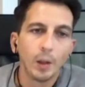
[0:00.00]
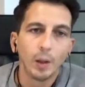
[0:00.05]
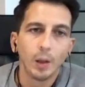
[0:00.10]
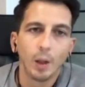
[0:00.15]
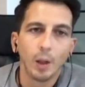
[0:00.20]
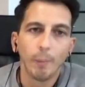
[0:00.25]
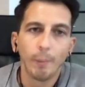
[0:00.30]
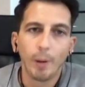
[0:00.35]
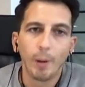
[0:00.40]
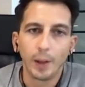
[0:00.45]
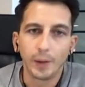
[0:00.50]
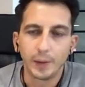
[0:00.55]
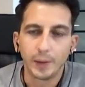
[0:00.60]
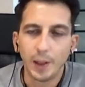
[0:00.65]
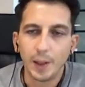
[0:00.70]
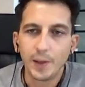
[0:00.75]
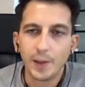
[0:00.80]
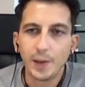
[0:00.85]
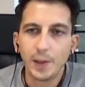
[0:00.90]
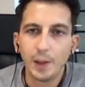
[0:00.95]
But
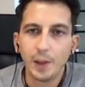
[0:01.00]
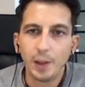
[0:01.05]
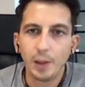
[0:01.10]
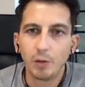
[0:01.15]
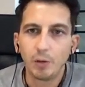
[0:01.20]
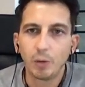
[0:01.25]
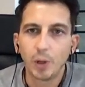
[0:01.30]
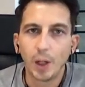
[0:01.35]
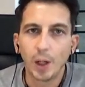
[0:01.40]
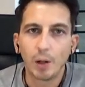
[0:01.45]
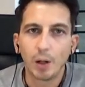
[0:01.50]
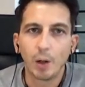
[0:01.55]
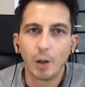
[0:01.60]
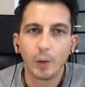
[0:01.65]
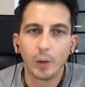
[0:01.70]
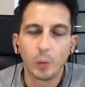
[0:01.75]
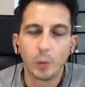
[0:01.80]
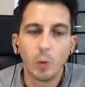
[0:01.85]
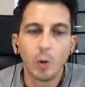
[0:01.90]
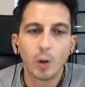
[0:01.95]
let's see together how
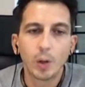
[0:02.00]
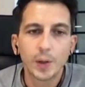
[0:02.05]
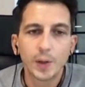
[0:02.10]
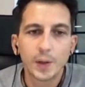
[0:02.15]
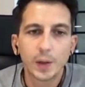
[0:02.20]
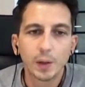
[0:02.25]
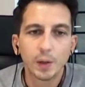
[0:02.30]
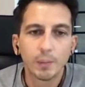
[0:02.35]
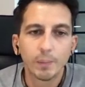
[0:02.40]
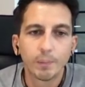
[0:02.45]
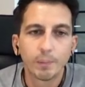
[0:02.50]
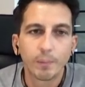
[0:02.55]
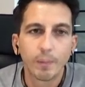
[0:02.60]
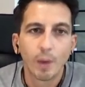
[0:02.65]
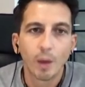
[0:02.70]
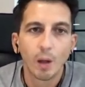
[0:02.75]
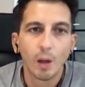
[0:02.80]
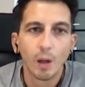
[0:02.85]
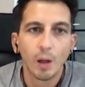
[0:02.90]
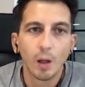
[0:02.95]
it works.
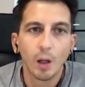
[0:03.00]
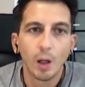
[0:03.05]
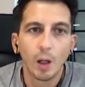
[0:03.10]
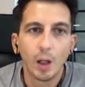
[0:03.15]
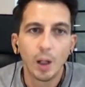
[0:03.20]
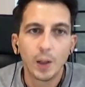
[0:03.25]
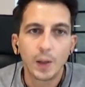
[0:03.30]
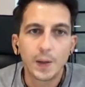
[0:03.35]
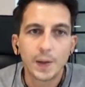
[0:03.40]
It